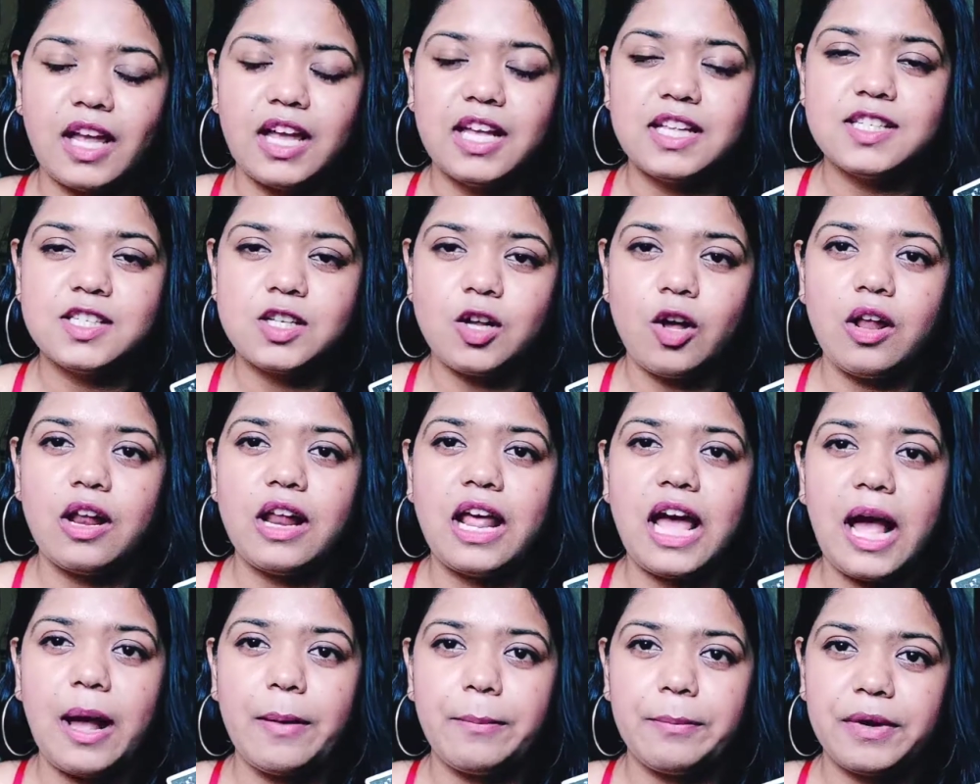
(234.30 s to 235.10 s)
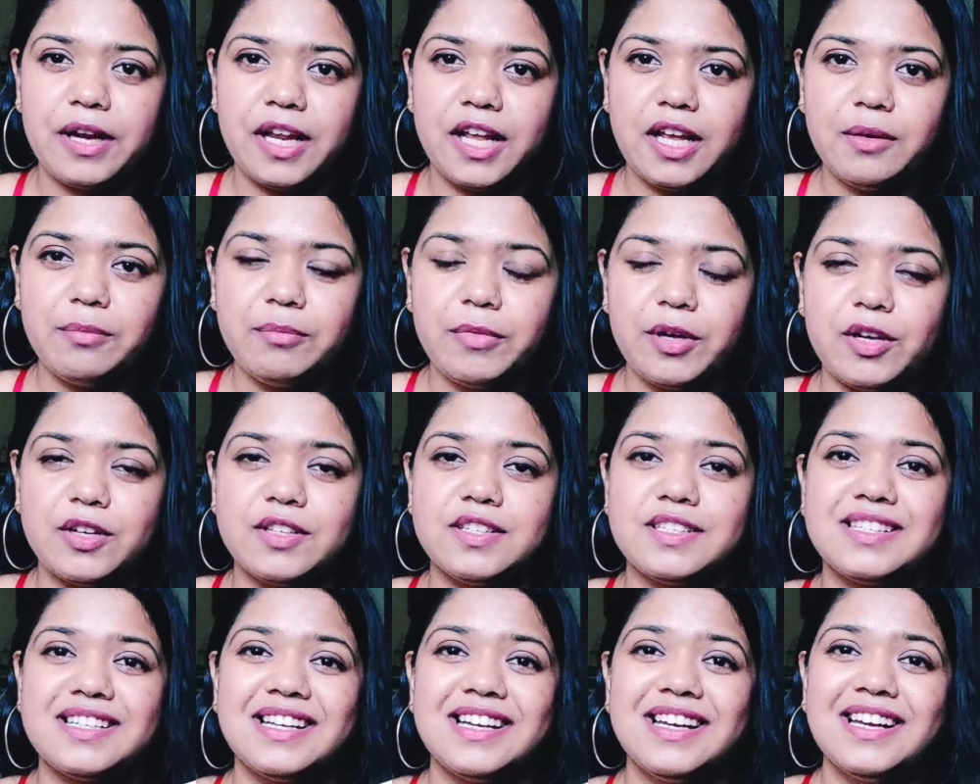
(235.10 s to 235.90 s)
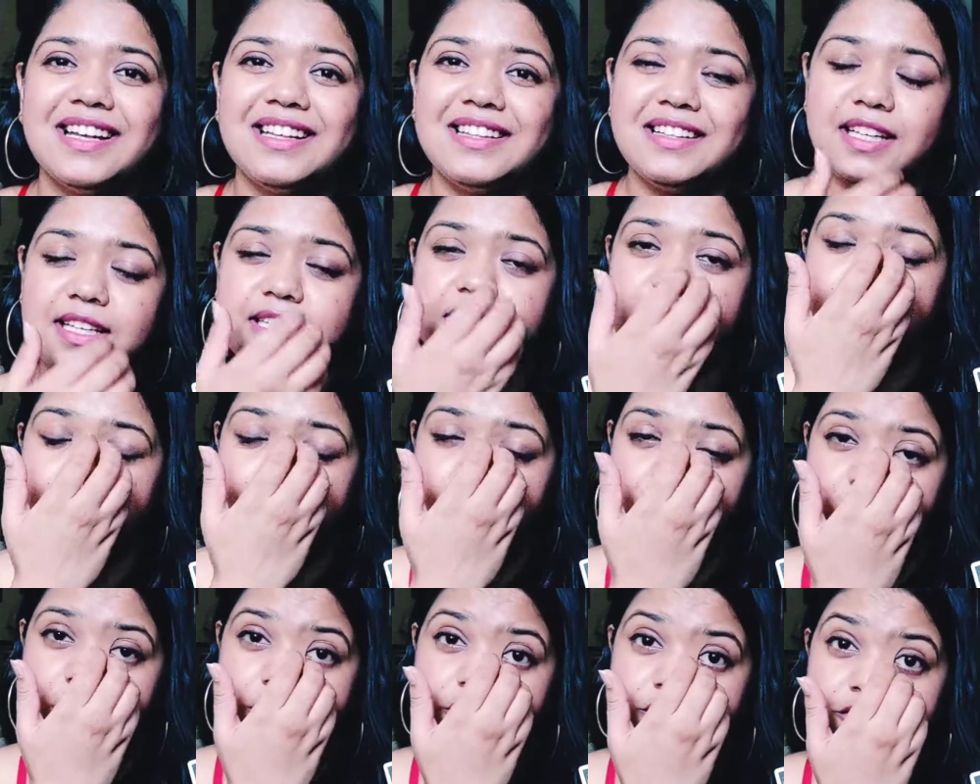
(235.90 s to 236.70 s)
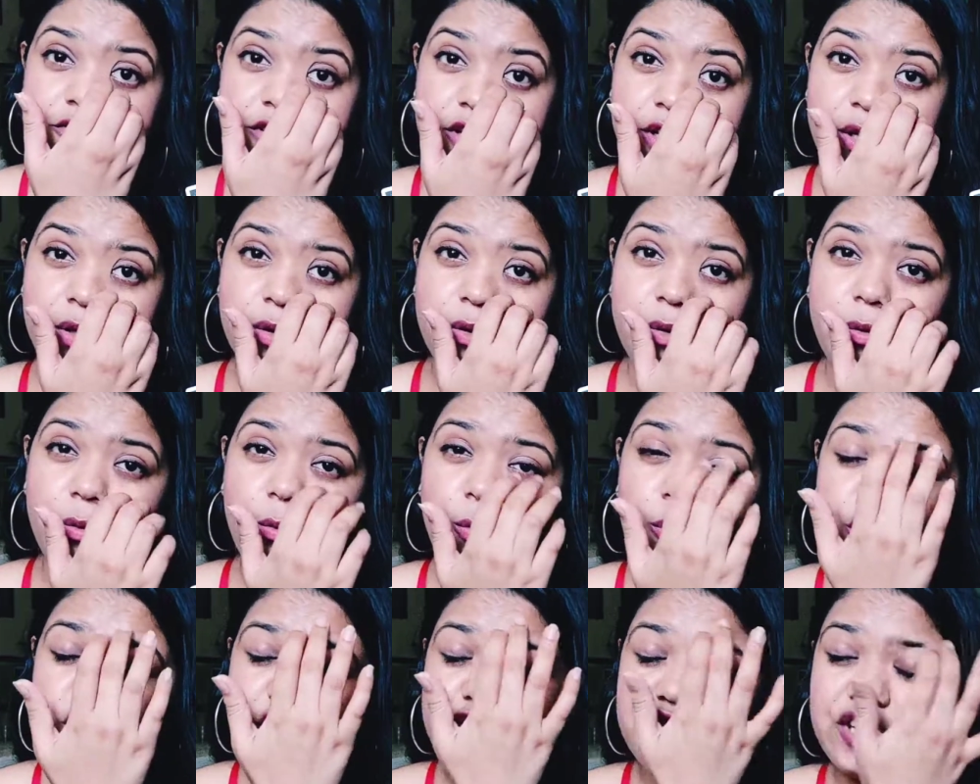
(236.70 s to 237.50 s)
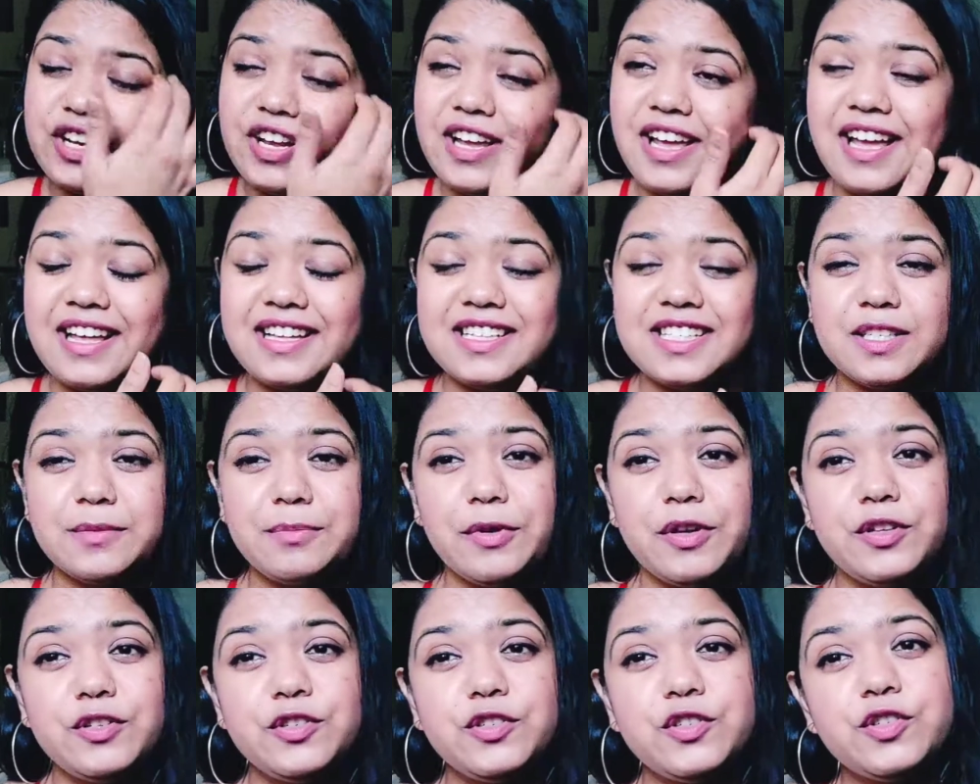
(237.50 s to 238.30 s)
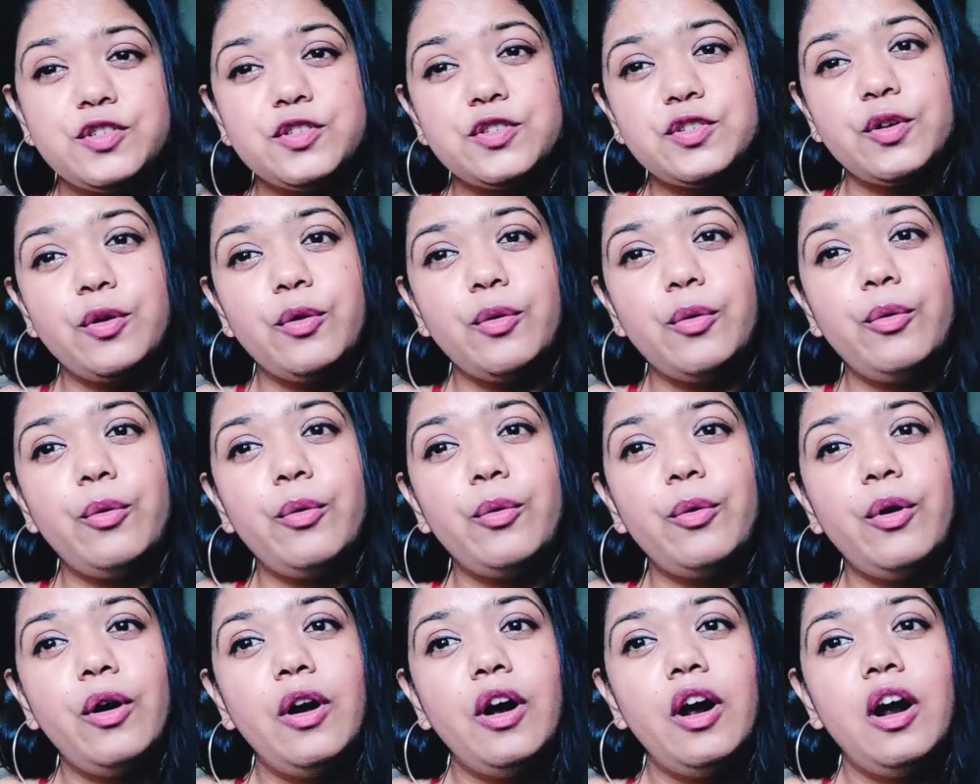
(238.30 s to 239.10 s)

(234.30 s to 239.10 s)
It's all happening because there's a part of you which has been so